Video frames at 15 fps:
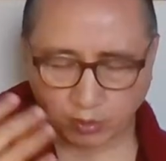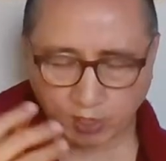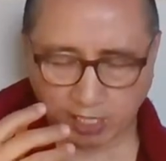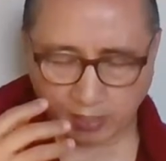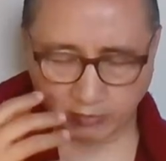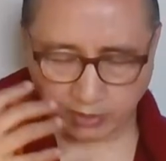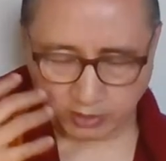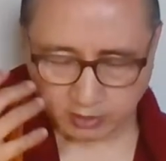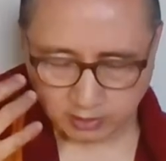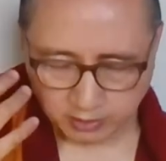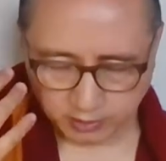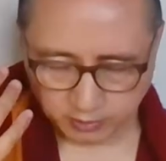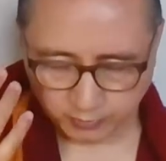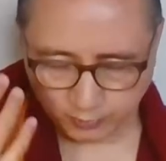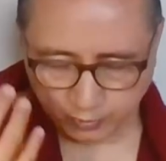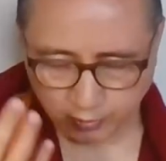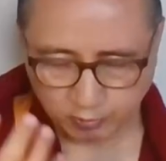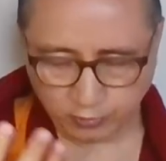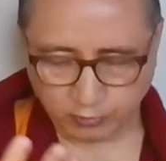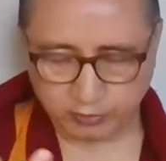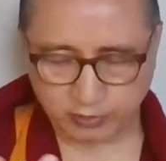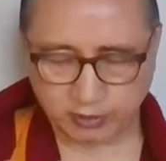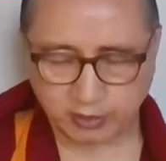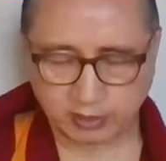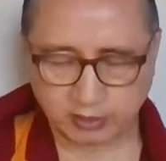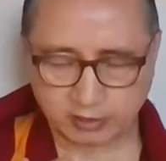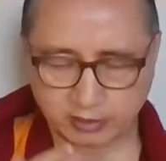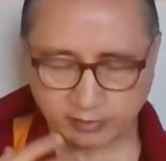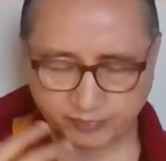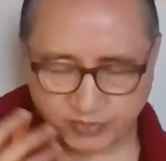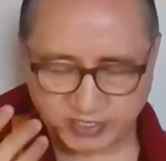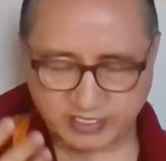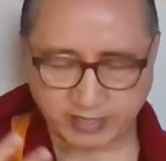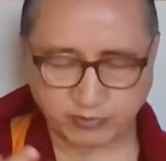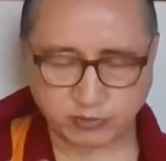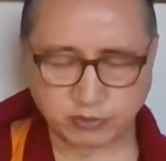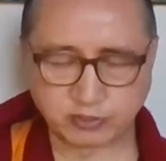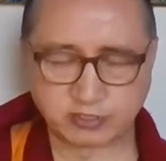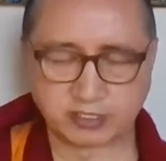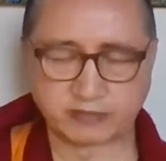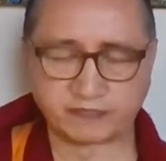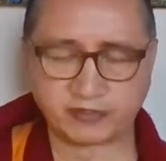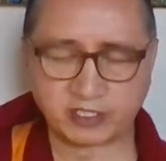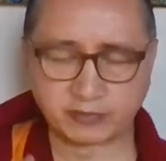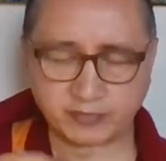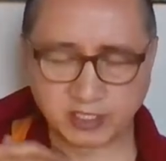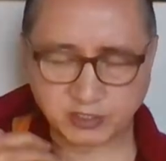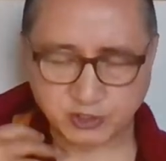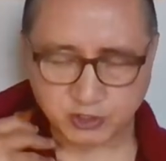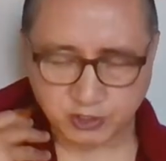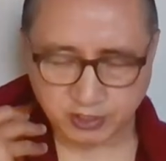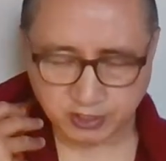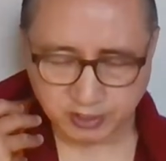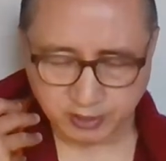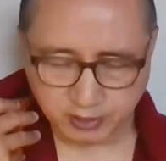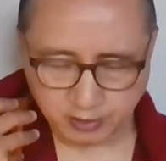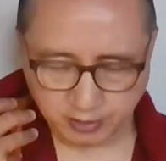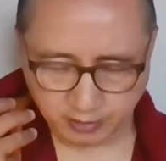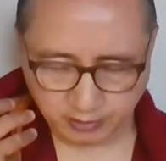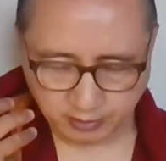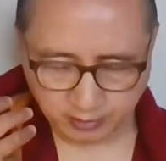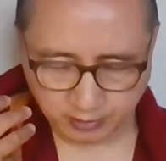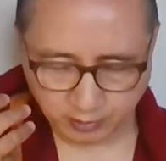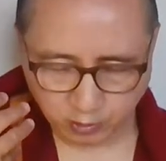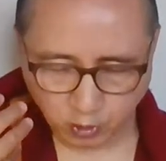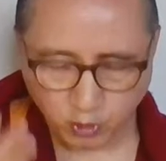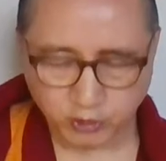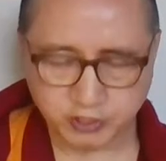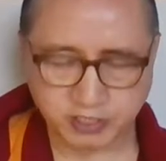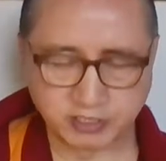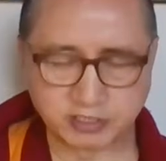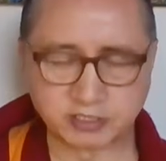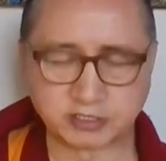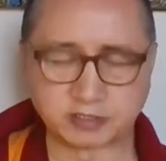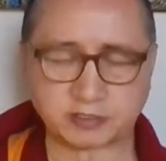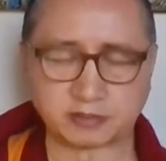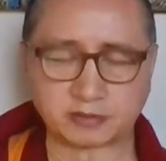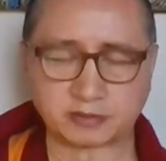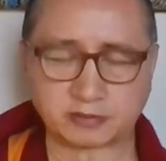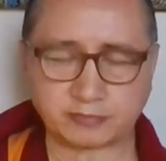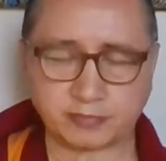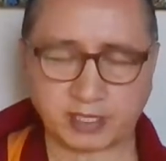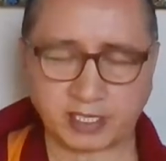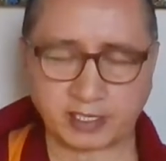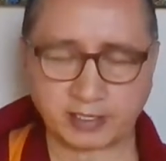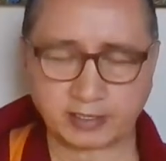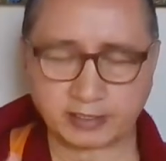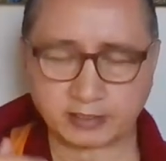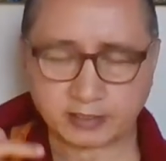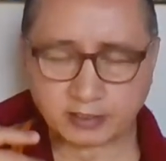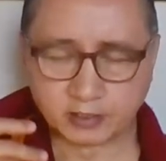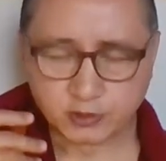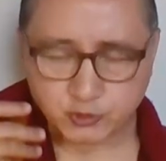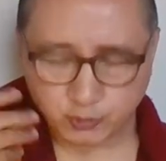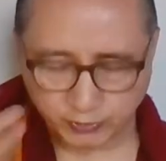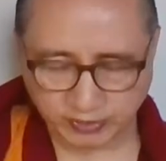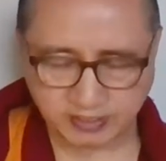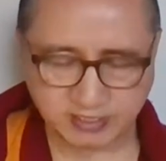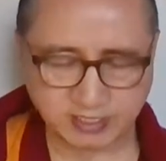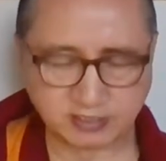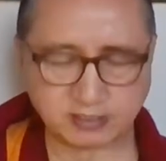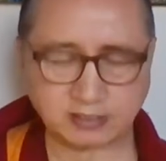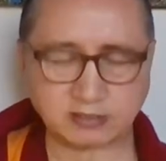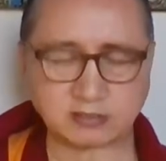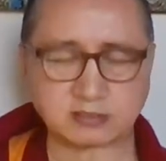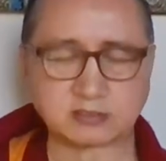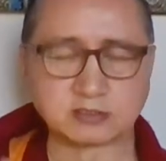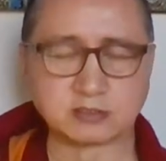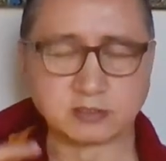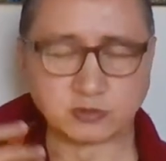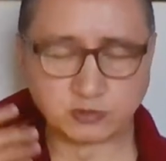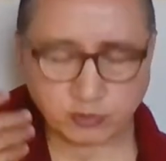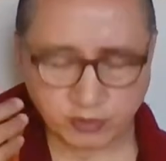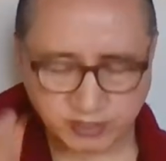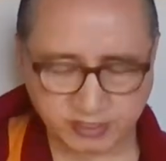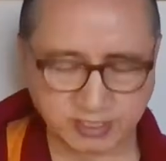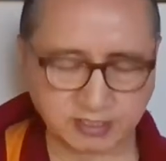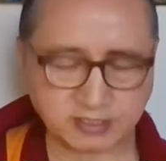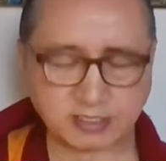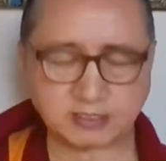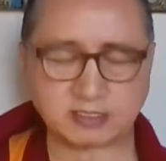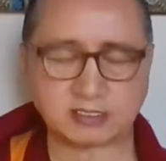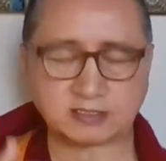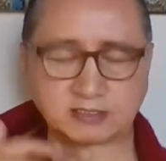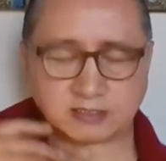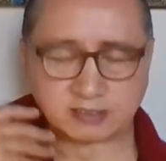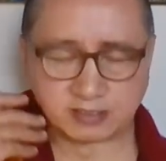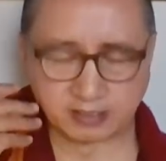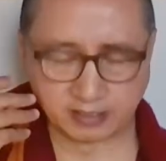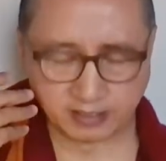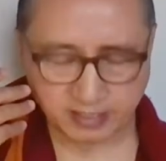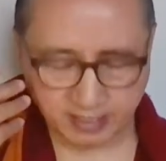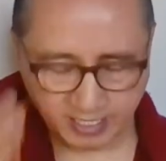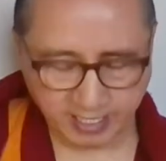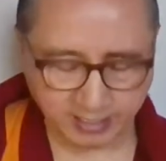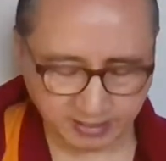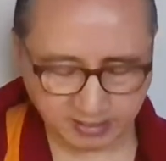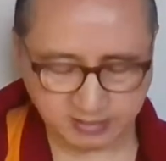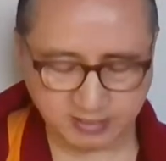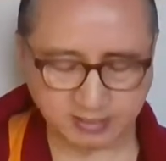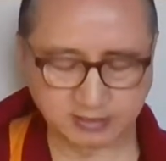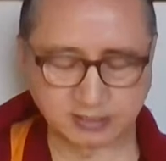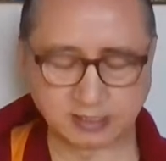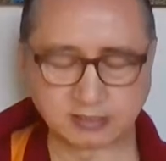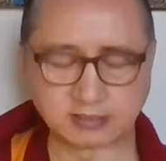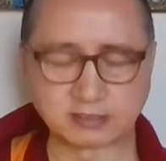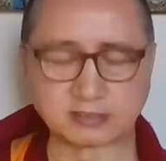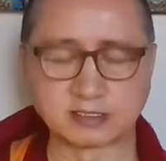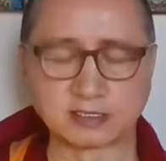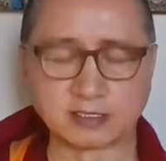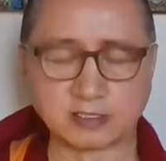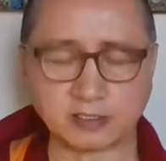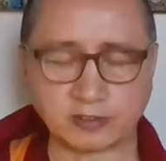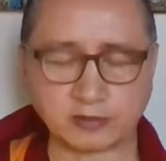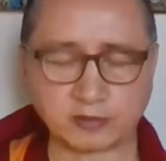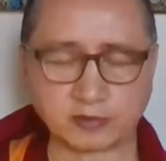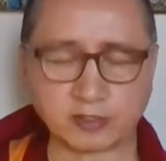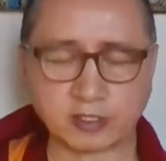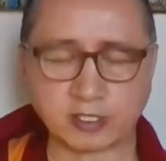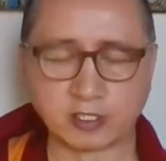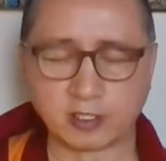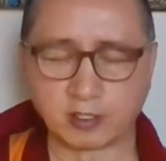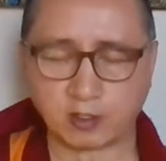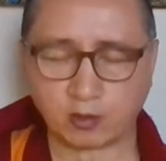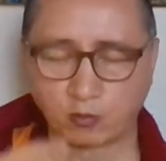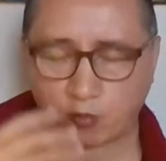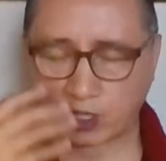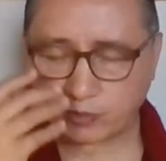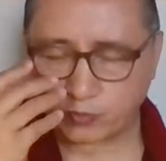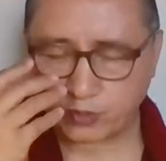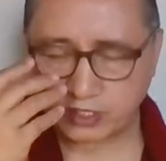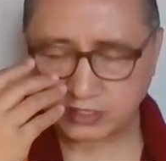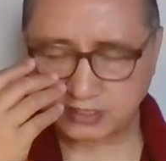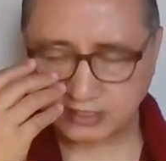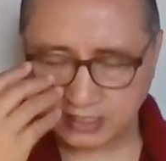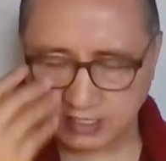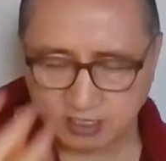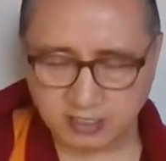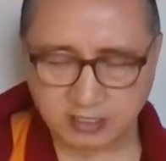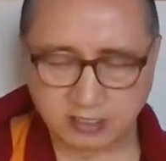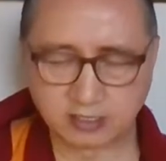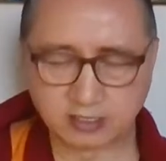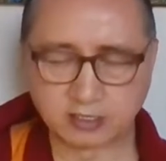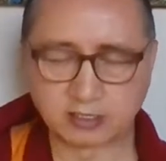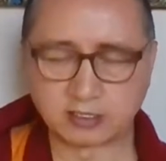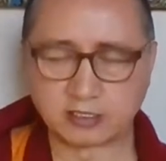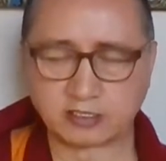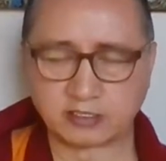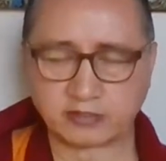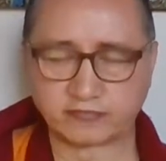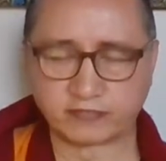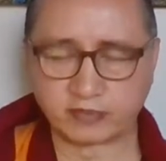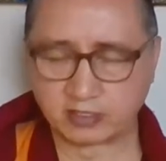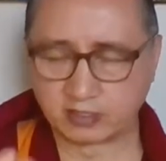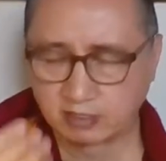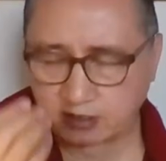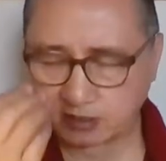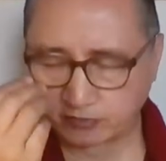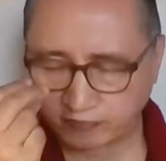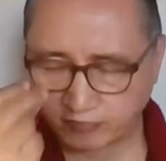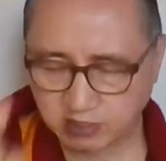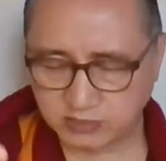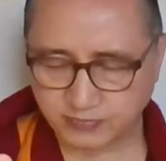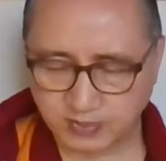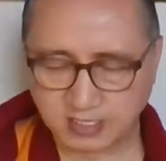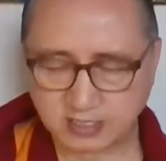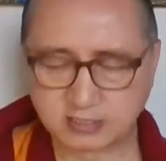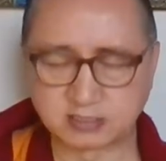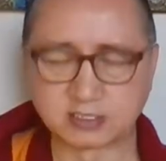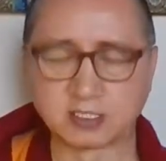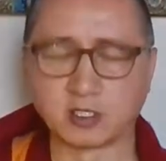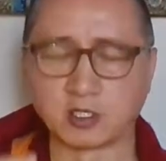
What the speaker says: our, the perceptions are very much coated by true existence, dualistic existence, inherent existence. What we see in the first place,